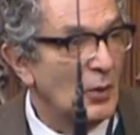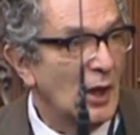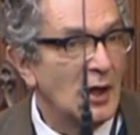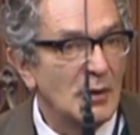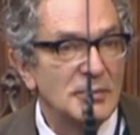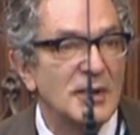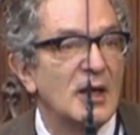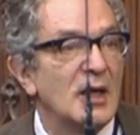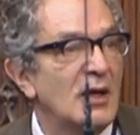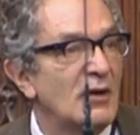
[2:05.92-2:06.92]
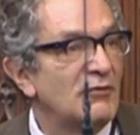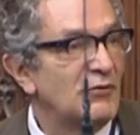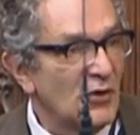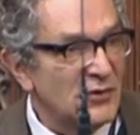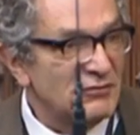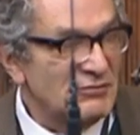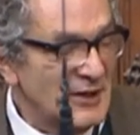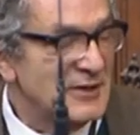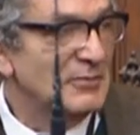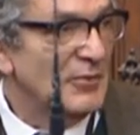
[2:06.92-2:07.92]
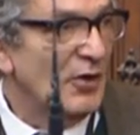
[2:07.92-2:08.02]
for the freedom